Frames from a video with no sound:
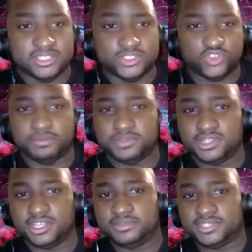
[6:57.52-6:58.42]
strip
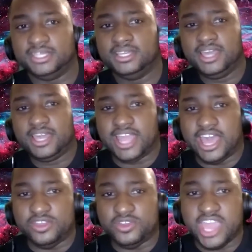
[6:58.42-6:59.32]
clubs and how
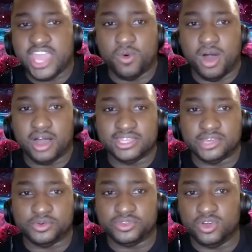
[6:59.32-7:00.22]
you can't walk in there
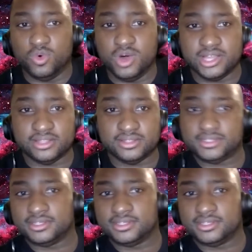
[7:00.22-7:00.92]
with no ones